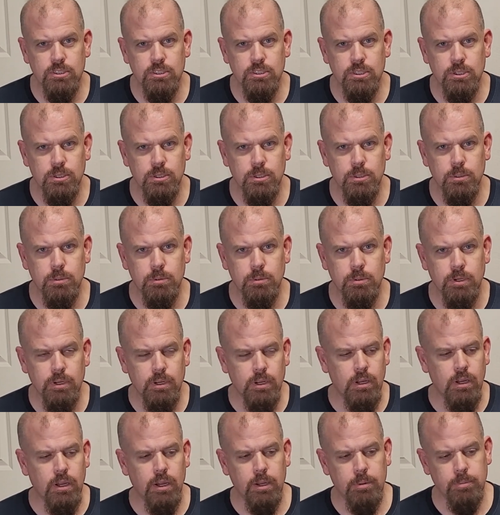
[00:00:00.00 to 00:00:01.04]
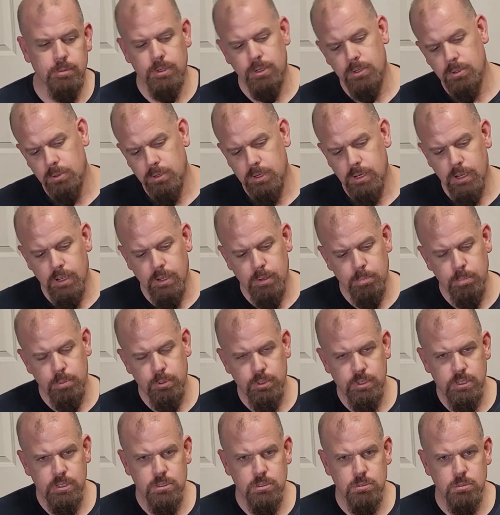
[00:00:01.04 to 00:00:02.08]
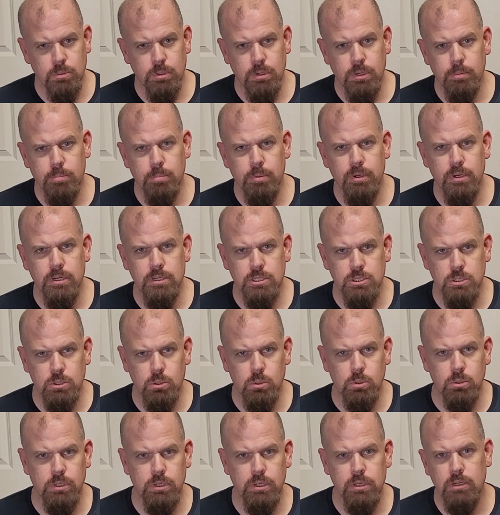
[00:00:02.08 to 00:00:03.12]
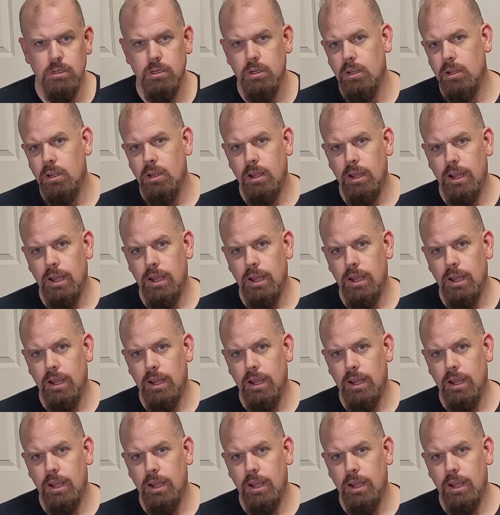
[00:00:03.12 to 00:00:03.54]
So I'm like, okay, I'll put this one up, and I sold it.